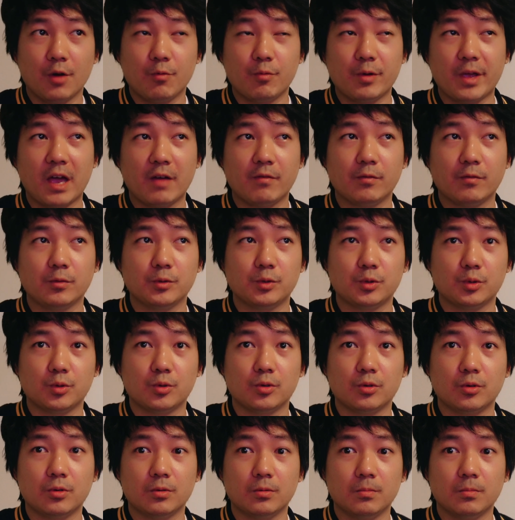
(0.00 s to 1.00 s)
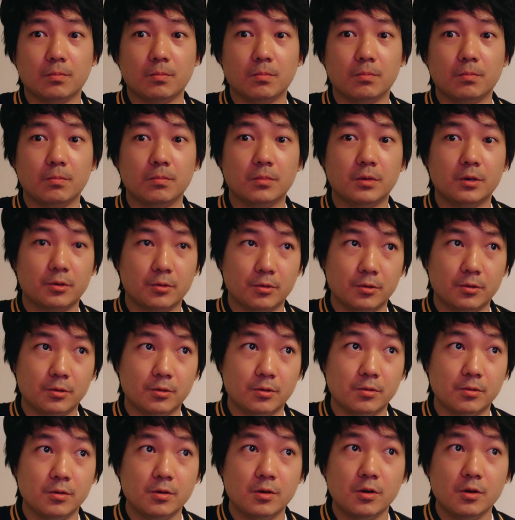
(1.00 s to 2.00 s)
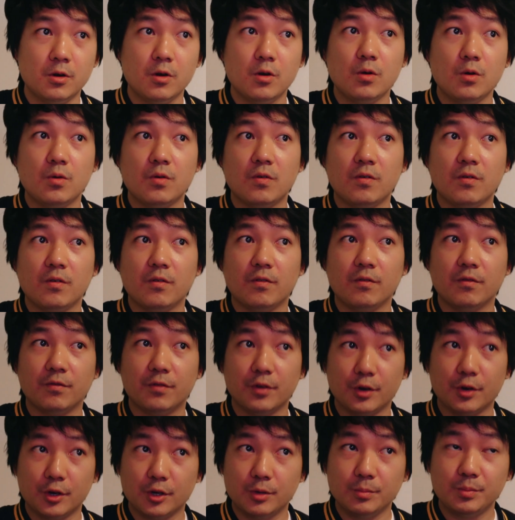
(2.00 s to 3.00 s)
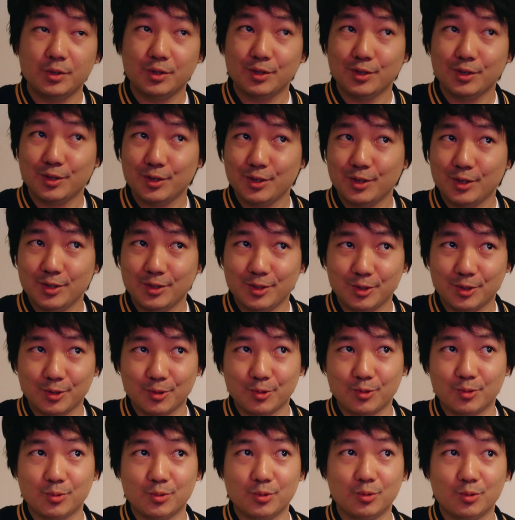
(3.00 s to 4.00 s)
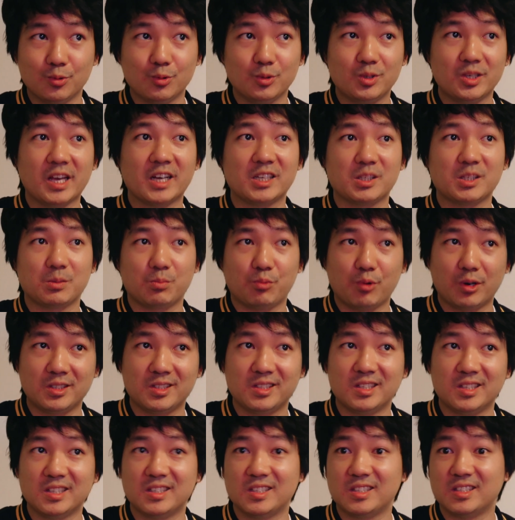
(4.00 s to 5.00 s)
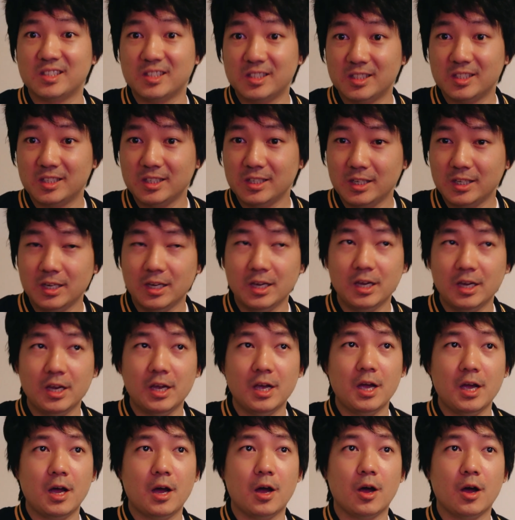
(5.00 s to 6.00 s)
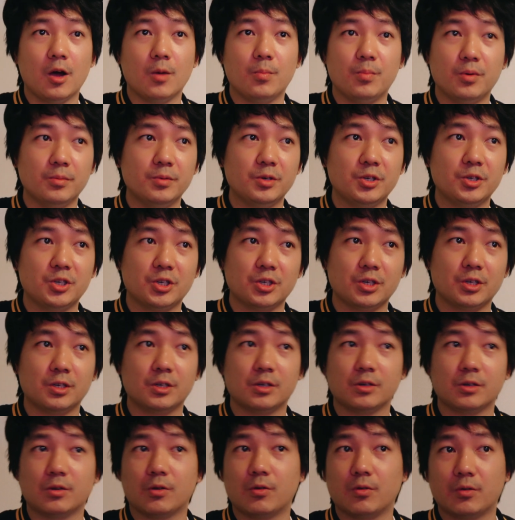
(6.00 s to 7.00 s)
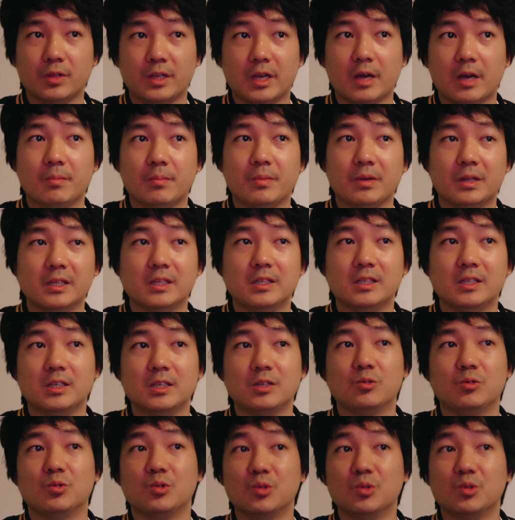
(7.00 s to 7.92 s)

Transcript: have also modal verbs. So those express necessity, permission, or the ability to do